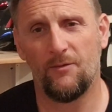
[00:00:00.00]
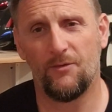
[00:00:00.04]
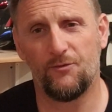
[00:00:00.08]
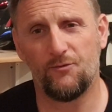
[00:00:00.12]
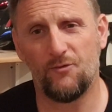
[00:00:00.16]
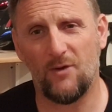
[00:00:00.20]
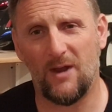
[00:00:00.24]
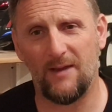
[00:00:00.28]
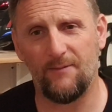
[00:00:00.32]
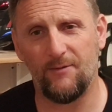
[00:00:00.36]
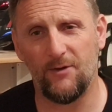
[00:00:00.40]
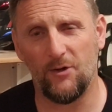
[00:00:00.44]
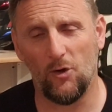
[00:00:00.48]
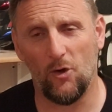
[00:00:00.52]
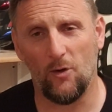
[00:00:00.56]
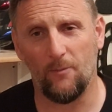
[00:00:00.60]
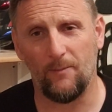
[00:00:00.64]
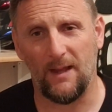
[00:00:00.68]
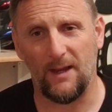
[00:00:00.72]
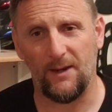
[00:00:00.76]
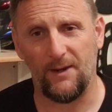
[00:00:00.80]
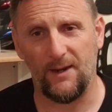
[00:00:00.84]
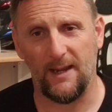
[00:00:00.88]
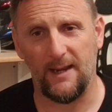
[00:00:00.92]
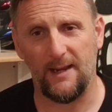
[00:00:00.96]
Driving home
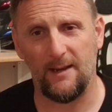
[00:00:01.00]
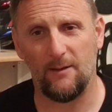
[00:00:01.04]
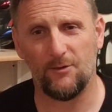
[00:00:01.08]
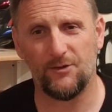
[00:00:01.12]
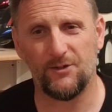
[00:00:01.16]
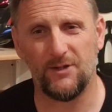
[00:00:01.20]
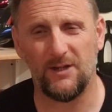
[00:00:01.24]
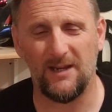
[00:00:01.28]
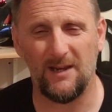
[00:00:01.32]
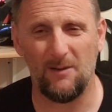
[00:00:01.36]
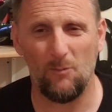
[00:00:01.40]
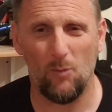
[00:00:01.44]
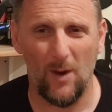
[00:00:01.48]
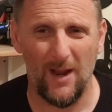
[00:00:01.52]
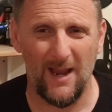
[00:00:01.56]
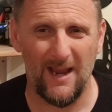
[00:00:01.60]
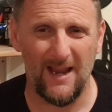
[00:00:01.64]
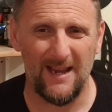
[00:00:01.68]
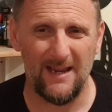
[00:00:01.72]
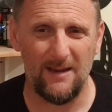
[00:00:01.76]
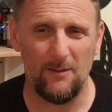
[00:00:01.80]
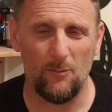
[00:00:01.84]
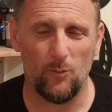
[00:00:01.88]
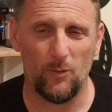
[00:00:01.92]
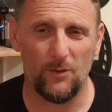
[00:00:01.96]
that night, I was thinking,
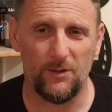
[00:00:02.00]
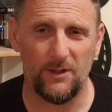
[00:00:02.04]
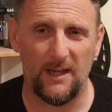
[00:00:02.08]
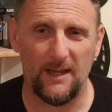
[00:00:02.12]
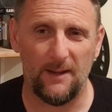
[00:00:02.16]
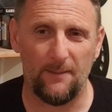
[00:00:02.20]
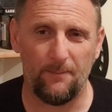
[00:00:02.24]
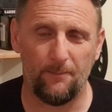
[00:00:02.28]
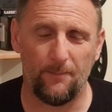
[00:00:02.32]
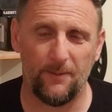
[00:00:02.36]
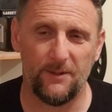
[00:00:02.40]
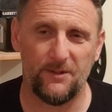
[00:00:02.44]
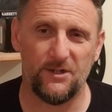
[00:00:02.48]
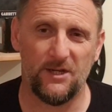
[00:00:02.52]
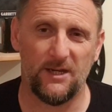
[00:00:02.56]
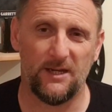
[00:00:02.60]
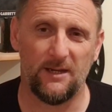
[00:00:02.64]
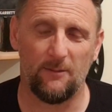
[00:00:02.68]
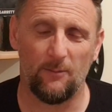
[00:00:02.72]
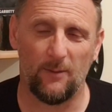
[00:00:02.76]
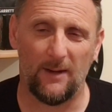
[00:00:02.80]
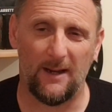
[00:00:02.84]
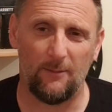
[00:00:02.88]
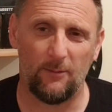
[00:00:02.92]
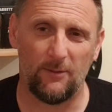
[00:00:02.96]
why would they
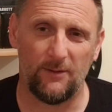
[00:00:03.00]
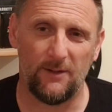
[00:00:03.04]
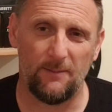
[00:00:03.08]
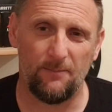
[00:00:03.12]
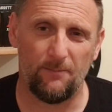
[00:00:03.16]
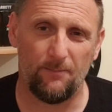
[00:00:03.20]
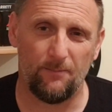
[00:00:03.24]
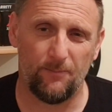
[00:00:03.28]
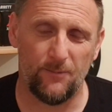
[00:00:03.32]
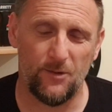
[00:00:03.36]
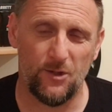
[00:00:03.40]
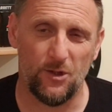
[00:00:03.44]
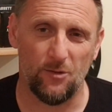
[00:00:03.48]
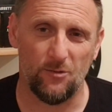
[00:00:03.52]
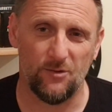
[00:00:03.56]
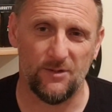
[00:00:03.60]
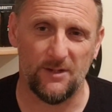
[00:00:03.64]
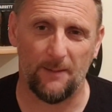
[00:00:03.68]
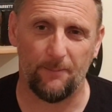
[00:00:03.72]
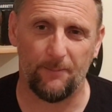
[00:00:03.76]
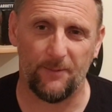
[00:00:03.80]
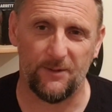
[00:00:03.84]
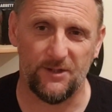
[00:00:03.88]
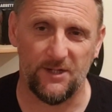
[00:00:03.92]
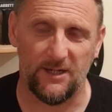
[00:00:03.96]
choose
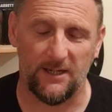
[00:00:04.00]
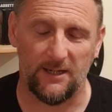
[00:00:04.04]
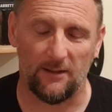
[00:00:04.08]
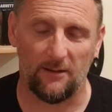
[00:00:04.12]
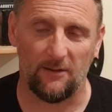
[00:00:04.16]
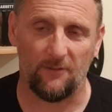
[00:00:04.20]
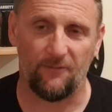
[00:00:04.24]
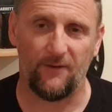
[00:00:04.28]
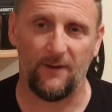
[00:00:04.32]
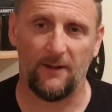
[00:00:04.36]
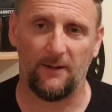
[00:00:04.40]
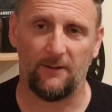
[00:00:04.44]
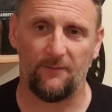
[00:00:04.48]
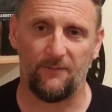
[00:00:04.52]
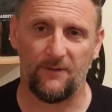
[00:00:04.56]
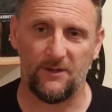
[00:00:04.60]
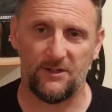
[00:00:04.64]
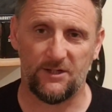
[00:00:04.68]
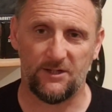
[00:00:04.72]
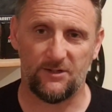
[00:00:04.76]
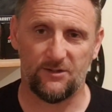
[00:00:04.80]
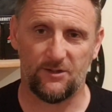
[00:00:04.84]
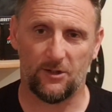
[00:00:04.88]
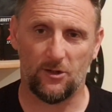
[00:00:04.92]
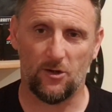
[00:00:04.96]
that particular field? And
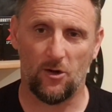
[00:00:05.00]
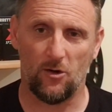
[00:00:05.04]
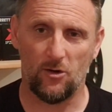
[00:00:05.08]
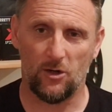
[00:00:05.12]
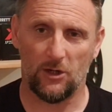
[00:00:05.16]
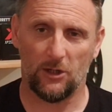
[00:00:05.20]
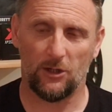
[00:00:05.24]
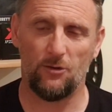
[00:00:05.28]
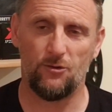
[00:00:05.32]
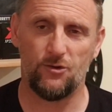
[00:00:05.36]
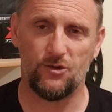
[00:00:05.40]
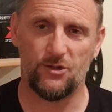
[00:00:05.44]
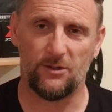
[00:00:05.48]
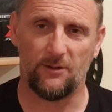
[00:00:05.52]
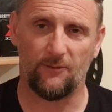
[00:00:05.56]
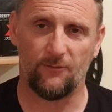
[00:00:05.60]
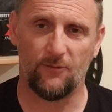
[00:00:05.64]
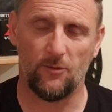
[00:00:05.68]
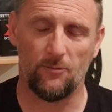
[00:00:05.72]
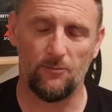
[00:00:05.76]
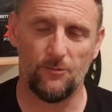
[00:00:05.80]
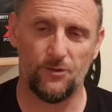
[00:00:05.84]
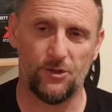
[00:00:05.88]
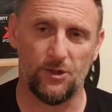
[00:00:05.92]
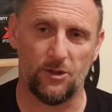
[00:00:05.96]
this is the conclusion I've
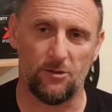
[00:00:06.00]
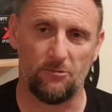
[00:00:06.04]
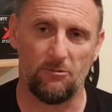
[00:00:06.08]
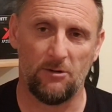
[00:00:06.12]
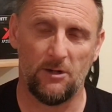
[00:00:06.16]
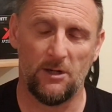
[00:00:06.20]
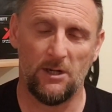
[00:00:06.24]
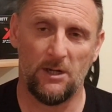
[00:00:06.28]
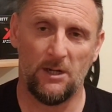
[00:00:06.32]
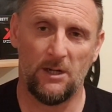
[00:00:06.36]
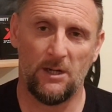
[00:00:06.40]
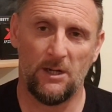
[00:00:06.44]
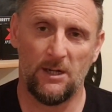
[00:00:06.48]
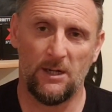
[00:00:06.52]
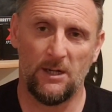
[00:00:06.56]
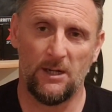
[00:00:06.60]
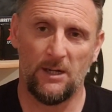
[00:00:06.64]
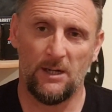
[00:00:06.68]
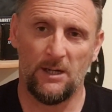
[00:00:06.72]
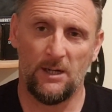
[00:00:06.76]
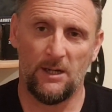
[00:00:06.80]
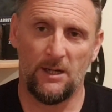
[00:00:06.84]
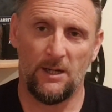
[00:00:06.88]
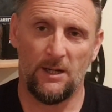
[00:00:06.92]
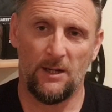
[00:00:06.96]
come to.
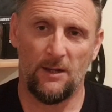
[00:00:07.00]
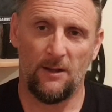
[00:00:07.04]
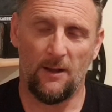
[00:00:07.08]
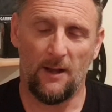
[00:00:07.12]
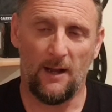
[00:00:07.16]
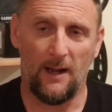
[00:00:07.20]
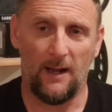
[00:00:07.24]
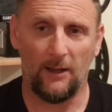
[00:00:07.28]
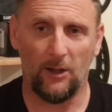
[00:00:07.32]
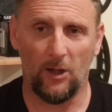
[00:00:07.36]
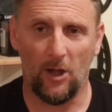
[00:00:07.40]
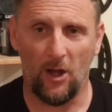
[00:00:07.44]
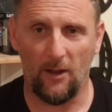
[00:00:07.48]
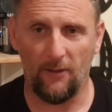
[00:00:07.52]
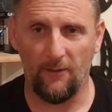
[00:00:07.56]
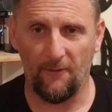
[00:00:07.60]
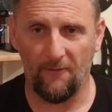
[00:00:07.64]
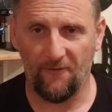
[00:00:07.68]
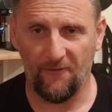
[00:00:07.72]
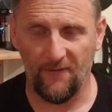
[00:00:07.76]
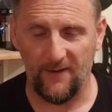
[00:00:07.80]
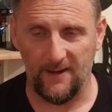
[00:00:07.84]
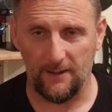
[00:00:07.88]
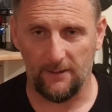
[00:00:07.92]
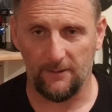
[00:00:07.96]
A lot of the
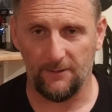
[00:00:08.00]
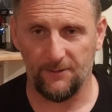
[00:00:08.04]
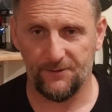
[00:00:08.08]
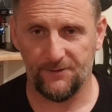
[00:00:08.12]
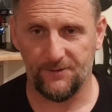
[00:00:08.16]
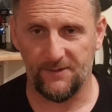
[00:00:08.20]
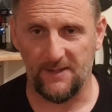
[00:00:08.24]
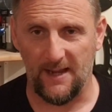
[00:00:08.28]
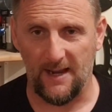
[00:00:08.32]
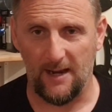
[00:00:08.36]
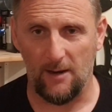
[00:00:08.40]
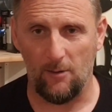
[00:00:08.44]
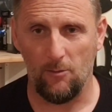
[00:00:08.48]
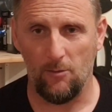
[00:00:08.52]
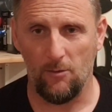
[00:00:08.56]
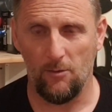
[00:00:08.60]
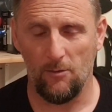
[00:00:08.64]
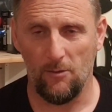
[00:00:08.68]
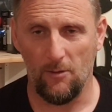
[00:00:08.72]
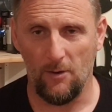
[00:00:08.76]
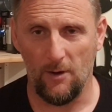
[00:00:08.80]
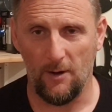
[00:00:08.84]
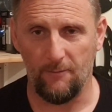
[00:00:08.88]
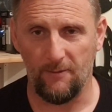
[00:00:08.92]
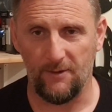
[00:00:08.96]
fields now
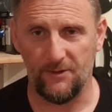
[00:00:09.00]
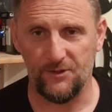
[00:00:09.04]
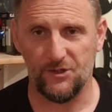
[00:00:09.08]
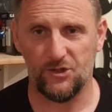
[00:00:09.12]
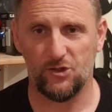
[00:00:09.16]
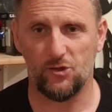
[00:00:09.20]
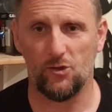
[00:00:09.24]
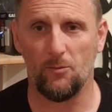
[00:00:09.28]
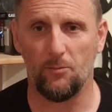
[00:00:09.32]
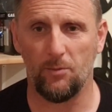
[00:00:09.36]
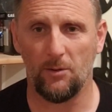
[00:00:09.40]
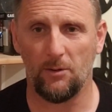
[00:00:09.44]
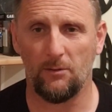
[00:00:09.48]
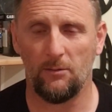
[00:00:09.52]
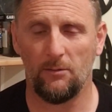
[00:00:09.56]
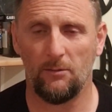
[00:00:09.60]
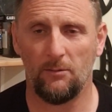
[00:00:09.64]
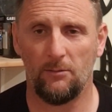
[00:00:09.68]
are in stubble.